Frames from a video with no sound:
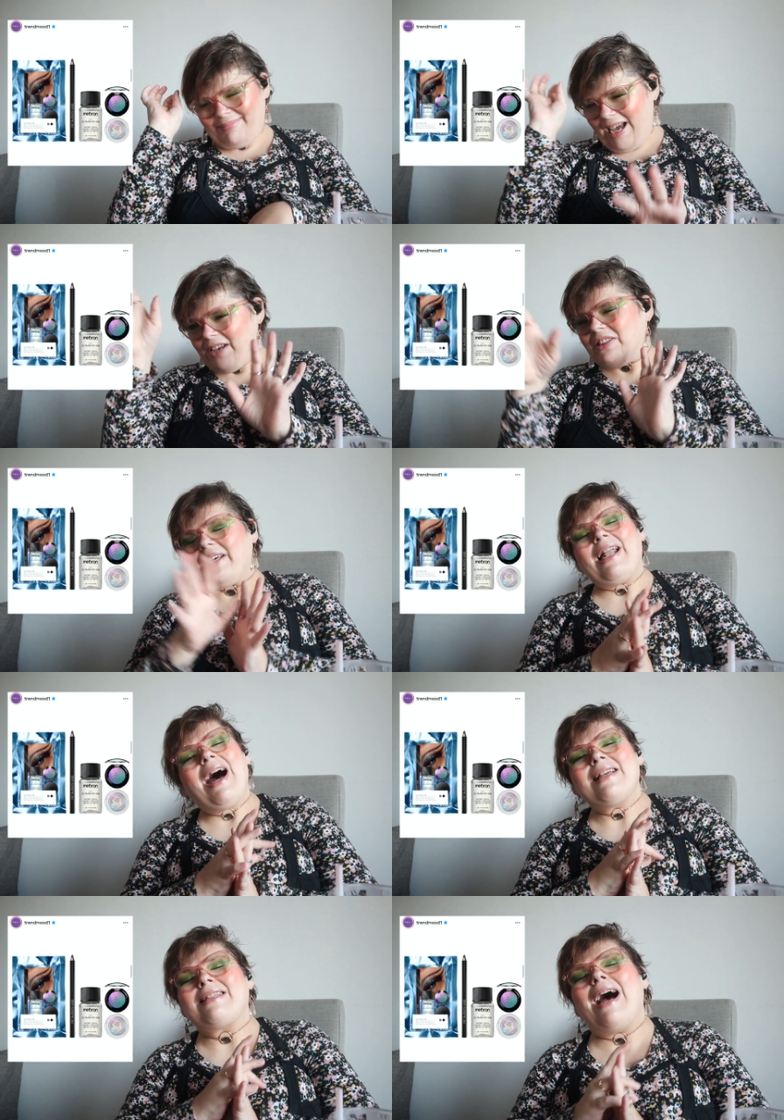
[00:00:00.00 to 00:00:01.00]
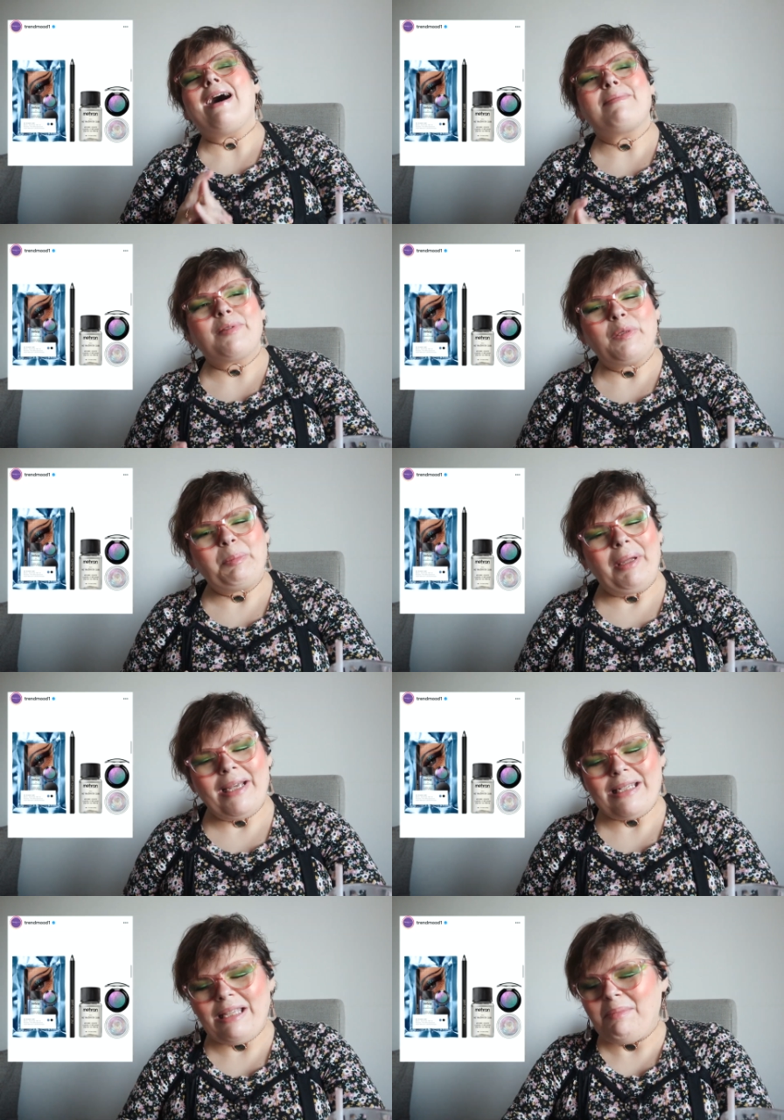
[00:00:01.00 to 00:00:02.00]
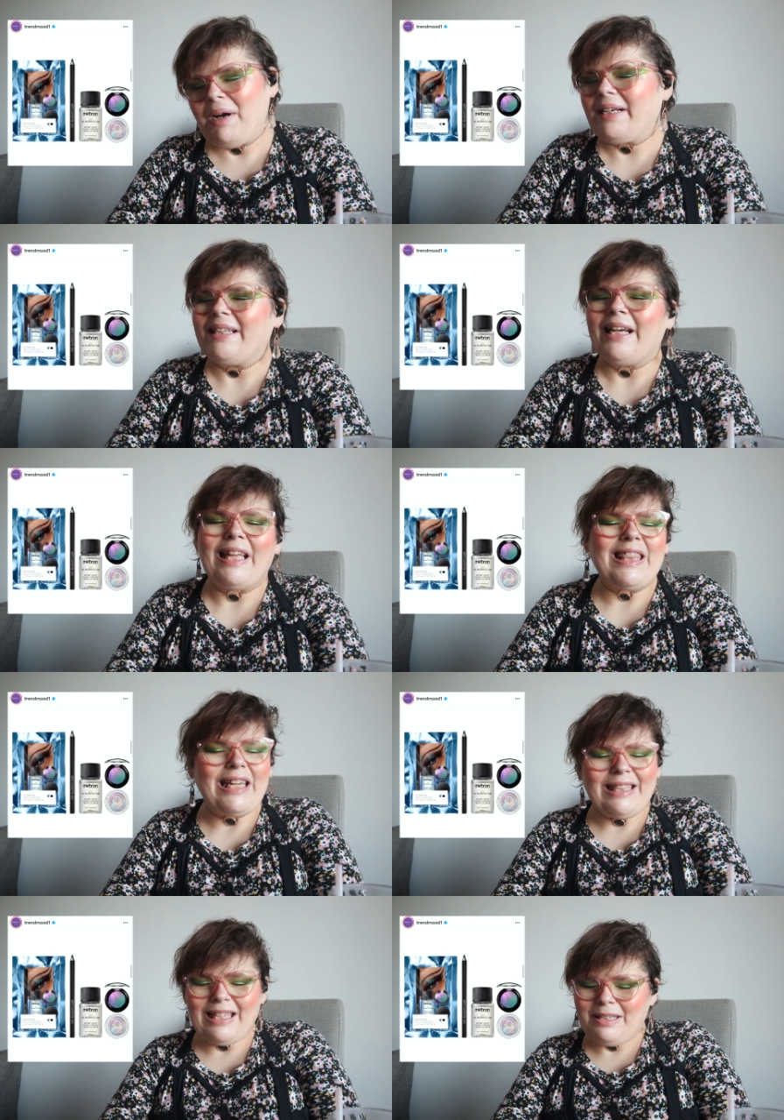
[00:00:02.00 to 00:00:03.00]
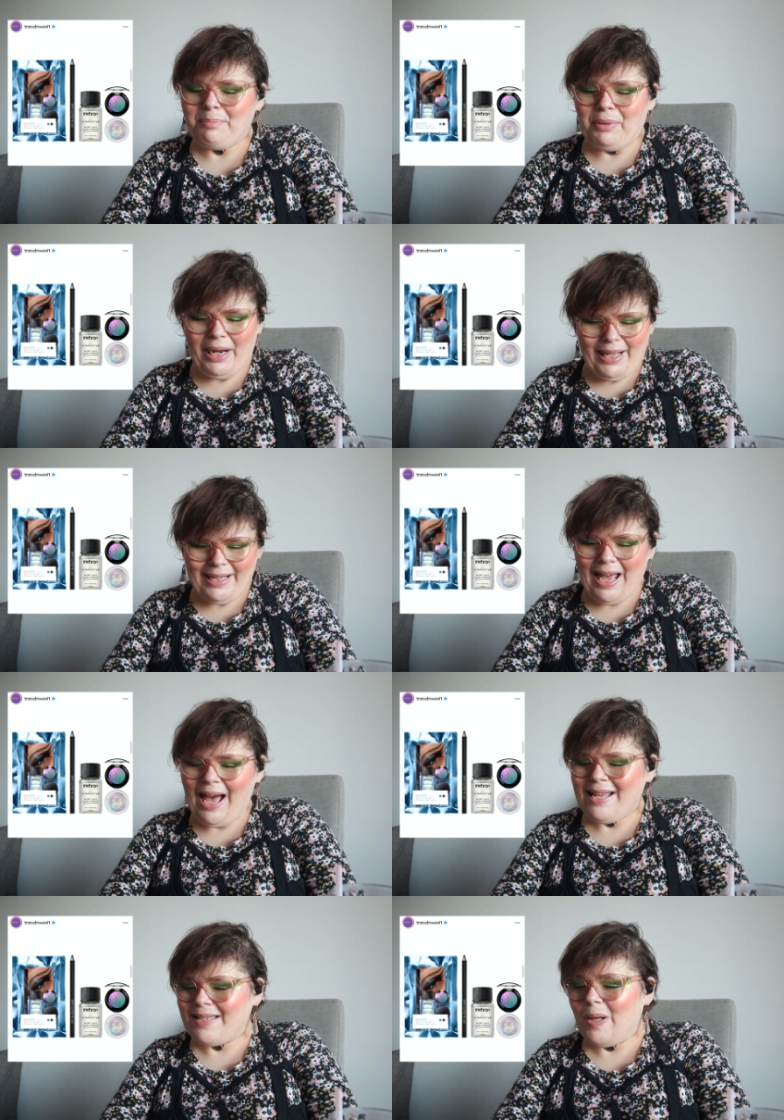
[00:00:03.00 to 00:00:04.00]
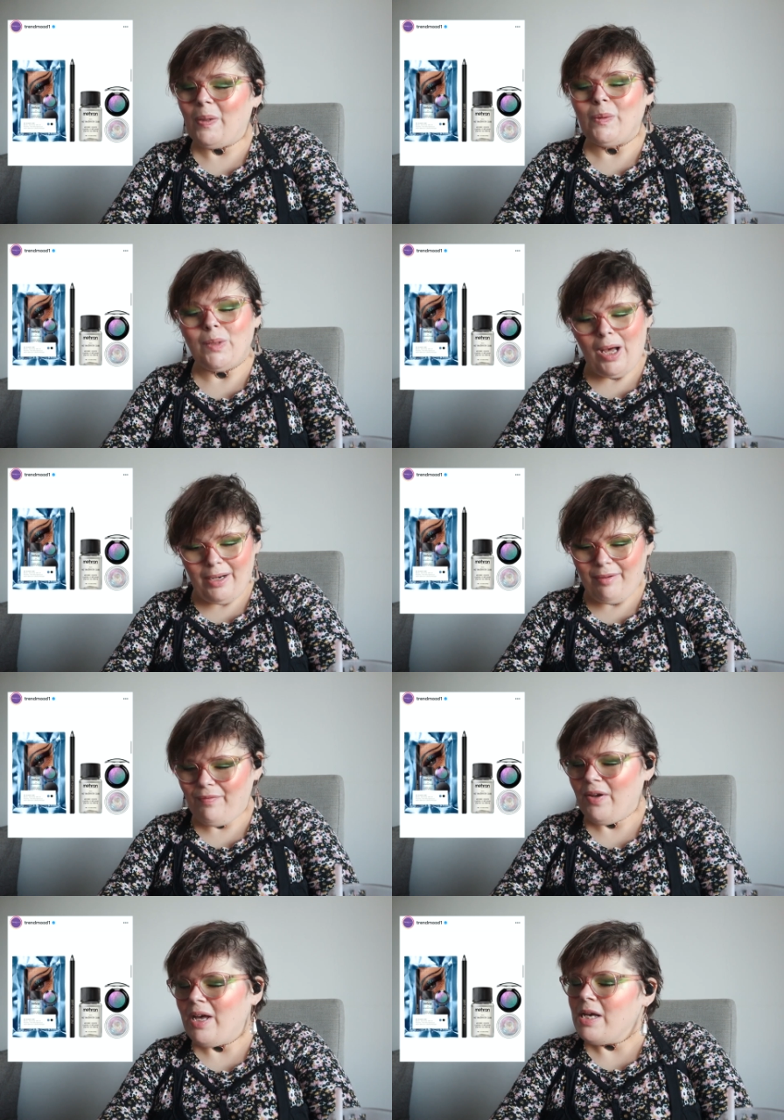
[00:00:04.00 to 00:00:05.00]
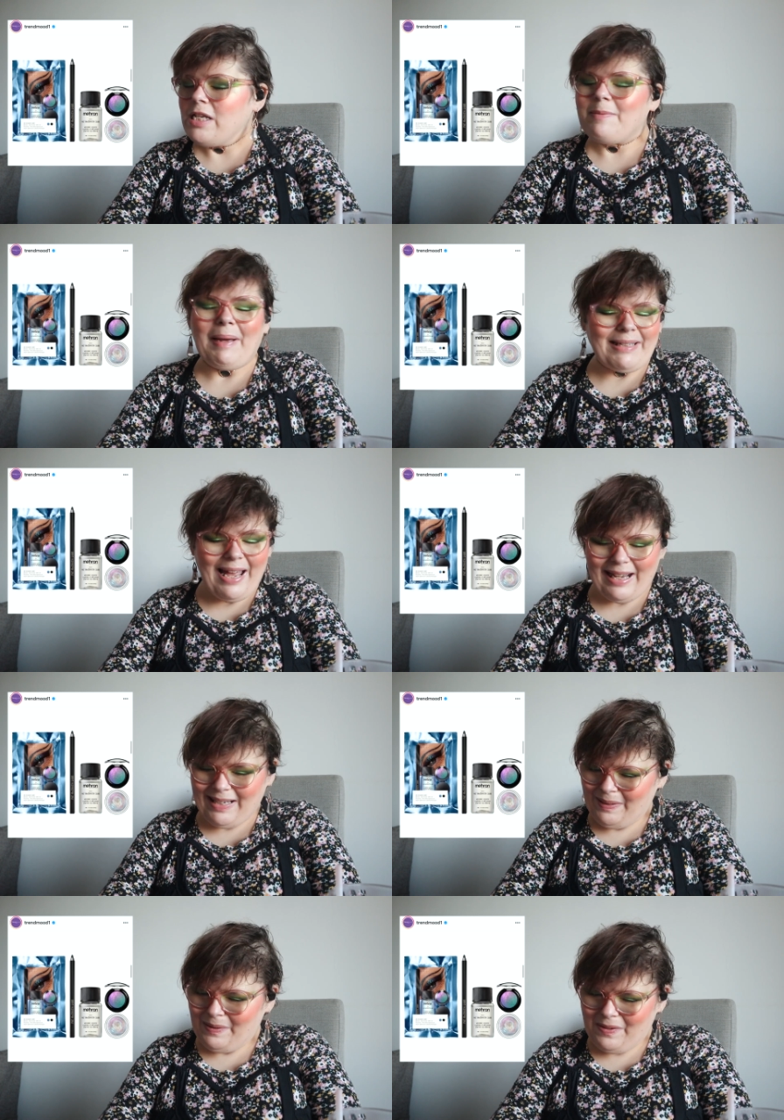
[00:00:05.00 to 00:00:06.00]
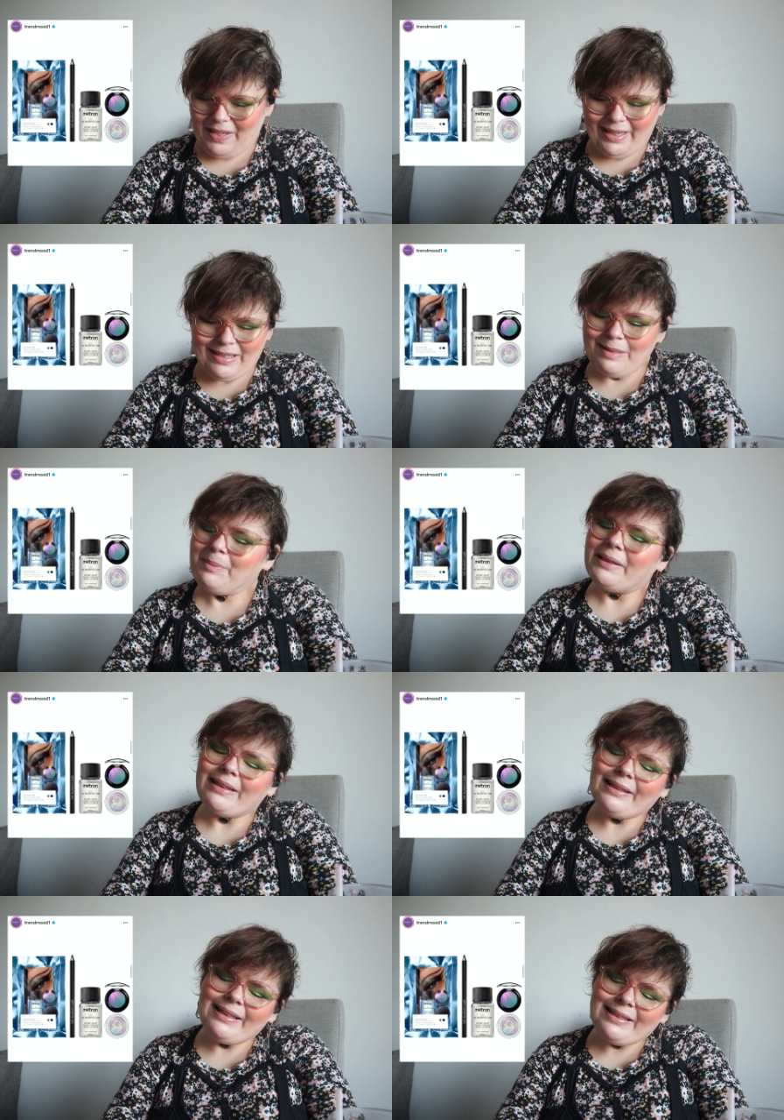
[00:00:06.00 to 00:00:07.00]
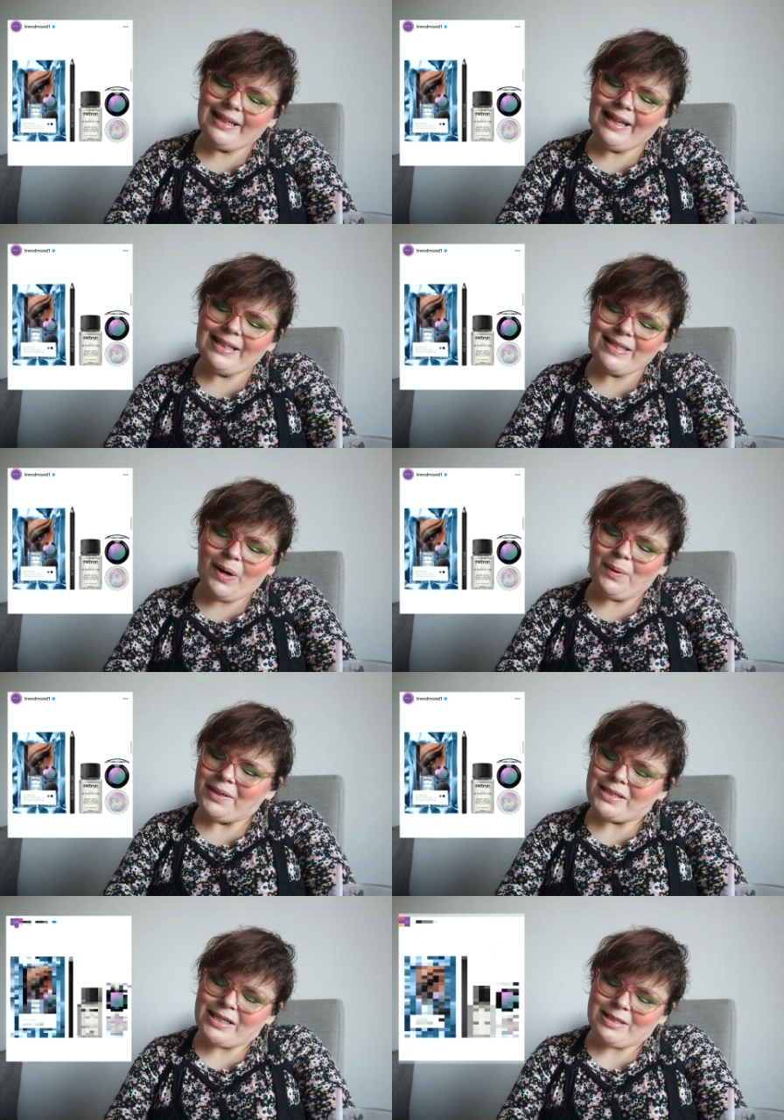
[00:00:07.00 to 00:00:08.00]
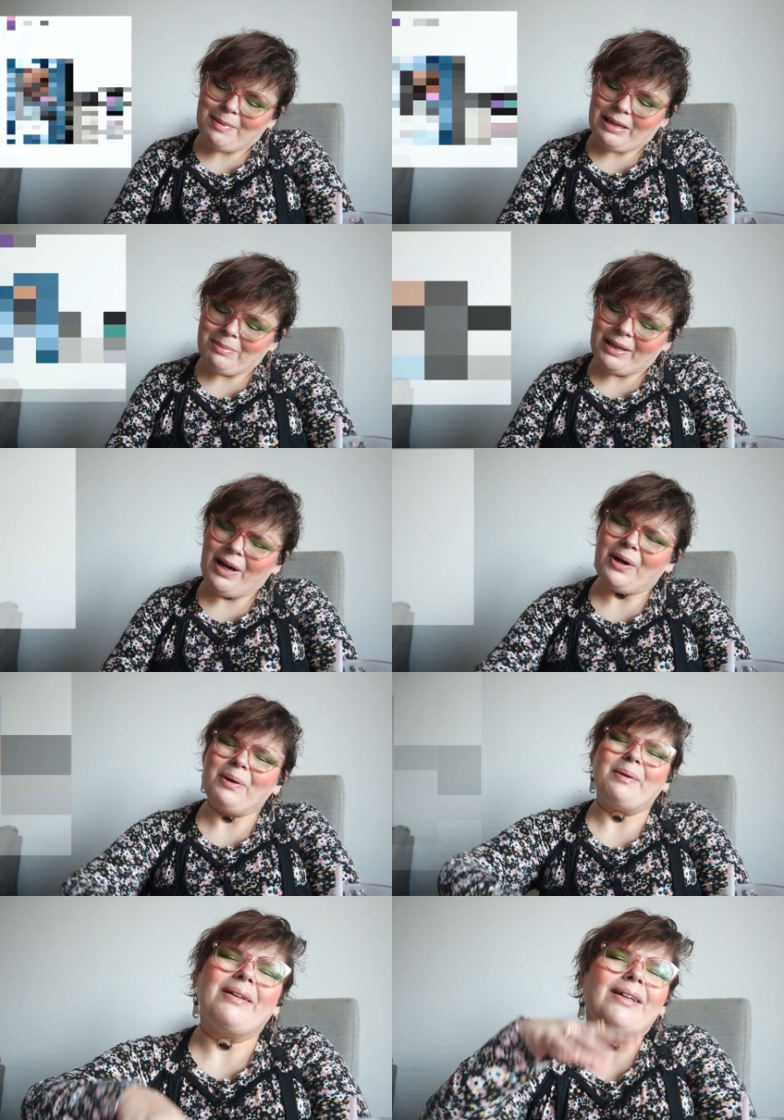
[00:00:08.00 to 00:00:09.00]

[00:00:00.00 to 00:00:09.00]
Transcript: I think it has an absolute place in the market. I think that the brand has a lot of spectacular things, but these kits always just make me go,